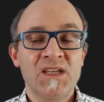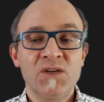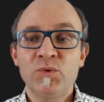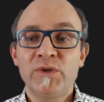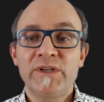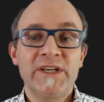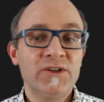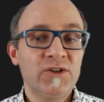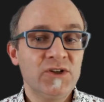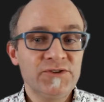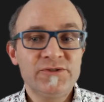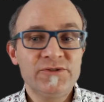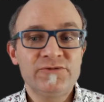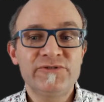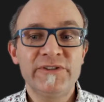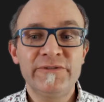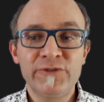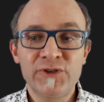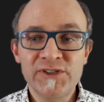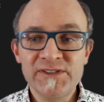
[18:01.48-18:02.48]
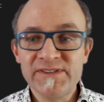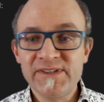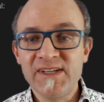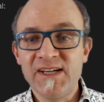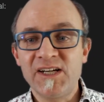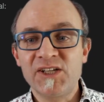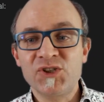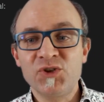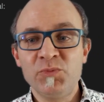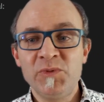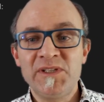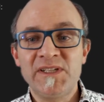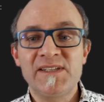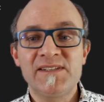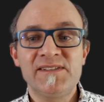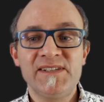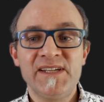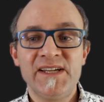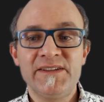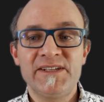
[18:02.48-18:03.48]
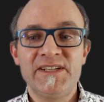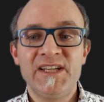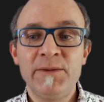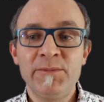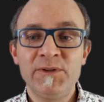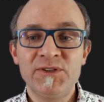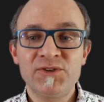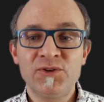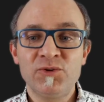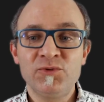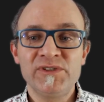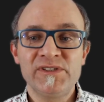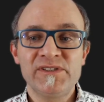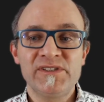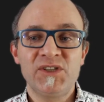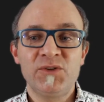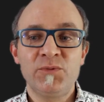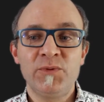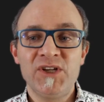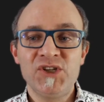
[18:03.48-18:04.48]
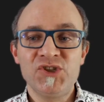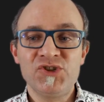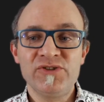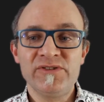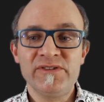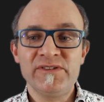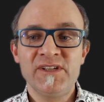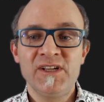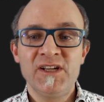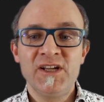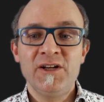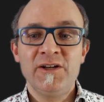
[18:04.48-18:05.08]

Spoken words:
We can also reverse the argument and say that Hamiltonian's equations